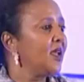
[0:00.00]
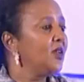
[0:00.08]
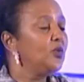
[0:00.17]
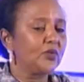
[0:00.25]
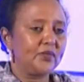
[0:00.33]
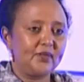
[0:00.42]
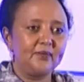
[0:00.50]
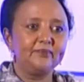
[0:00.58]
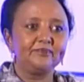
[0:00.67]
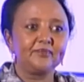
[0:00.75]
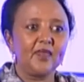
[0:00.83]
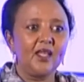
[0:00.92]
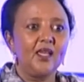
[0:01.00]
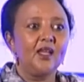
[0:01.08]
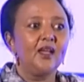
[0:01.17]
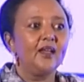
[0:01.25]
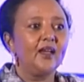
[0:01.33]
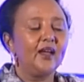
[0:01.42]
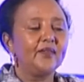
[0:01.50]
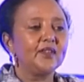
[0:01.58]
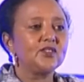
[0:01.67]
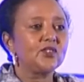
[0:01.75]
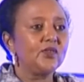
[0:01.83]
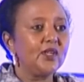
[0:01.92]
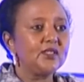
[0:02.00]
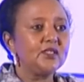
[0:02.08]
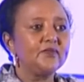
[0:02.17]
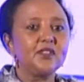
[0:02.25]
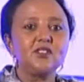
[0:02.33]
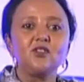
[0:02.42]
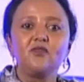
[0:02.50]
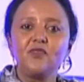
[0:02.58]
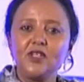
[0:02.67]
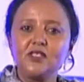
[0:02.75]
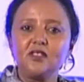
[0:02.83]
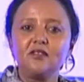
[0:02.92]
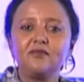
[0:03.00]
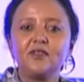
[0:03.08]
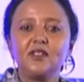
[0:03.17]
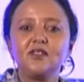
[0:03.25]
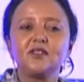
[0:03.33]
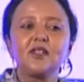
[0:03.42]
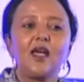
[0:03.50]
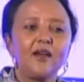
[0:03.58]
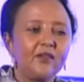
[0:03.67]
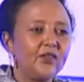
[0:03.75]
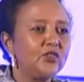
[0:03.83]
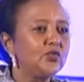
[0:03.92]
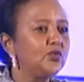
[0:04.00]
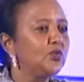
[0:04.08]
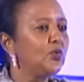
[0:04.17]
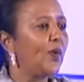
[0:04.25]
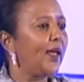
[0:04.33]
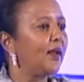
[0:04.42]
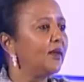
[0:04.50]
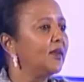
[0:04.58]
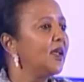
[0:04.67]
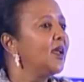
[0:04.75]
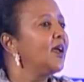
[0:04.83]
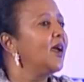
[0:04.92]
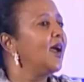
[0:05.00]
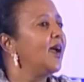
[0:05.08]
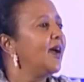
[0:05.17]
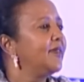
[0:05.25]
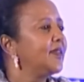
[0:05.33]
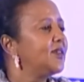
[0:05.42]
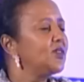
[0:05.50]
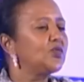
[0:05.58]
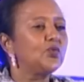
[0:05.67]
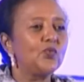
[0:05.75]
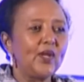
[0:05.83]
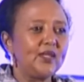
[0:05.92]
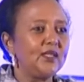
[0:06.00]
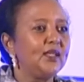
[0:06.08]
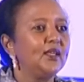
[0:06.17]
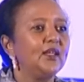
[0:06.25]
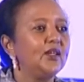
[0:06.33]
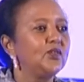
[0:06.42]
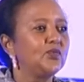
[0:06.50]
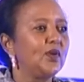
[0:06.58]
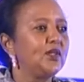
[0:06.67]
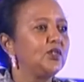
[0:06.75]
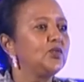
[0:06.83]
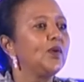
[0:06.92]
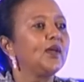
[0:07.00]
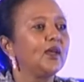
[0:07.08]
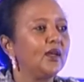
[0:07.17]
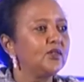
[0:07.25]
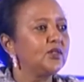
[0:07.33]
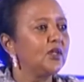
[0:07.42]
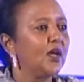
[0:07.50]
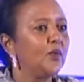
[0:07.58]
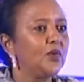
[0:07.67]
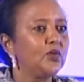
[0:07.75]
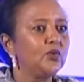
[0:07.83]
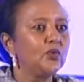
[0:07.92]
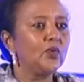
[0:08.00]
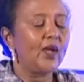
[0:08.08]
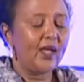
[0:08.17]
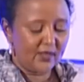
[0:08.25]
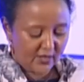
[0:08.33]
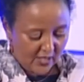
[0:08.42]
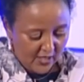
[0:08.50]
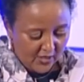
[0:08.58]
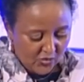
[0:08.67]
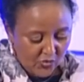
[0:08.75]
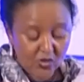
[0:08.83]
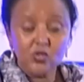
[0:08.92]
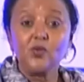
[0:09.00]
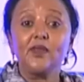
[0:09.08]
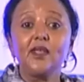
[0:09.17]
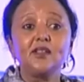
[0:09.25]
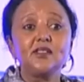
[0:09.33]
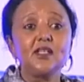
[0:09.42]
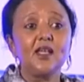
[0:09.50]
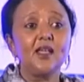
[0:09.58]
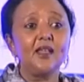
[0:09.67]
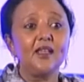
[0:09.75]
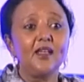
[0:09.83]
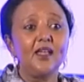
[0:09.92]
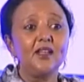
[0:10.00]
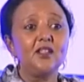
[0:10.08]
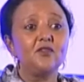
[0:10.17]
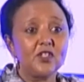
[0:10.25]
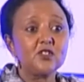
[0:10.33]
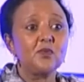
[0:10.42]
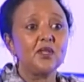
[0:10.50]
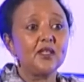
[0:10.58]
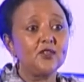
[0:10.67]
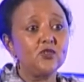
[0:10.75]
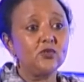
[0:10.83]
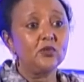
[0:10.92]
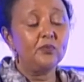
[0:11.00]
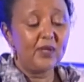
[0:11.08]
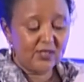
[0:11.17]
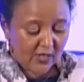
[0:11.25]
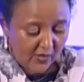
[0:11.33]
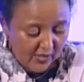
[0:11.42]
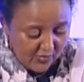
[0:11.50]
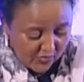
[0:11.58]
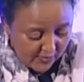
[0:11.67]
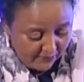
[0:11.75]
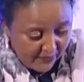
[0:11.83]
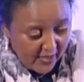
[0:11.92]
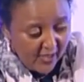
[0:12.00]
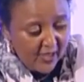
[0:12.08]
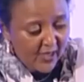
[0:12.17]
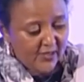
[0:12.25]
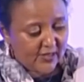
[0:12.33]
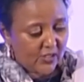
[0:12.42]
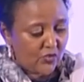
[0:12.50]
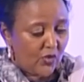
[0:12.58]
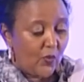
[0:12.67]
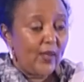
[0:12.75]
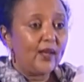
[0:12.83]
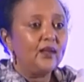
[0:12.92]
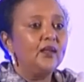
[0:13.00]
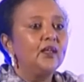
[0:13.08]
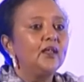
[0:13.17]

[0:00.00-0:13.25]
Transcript: youth that's creative, that's innovative, that is hungry to do well, that is ready to engage with you and to ensure that any investment that you place in our country is actually well